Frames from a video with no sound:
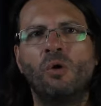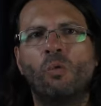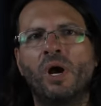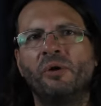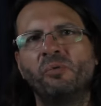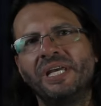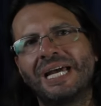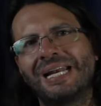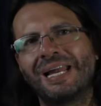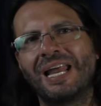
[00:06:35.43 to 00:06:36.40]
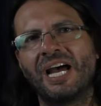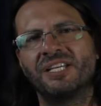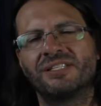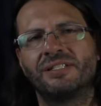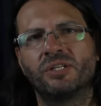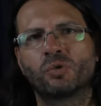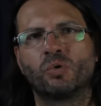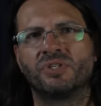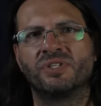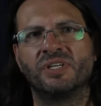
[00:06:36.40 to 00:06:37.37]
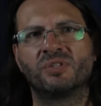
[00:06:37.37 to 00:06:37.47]
When we analyze
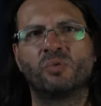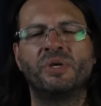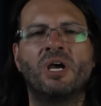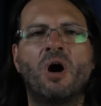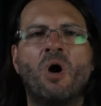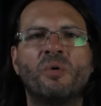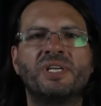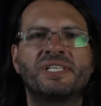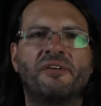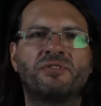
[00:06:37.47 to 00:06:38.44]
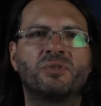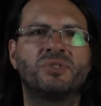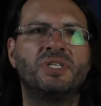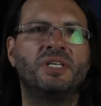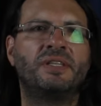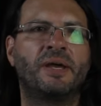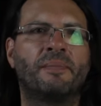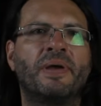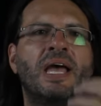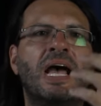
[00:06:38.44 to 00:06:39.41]
discourses, we always have to see them